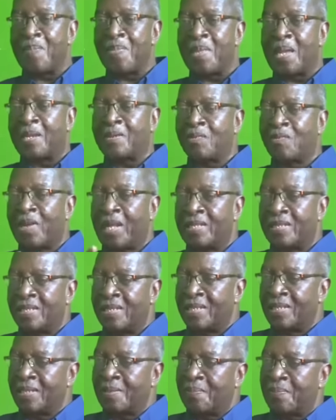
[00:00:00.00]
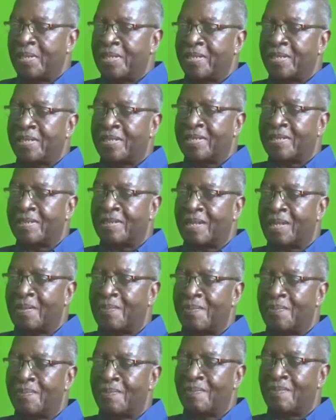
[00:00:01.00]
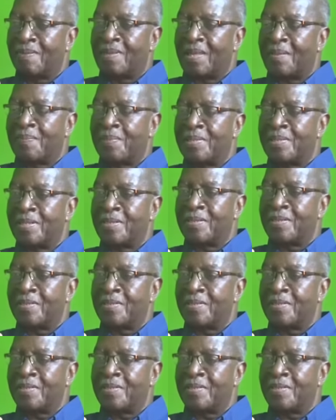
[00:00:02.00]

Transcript: And gradually, the British position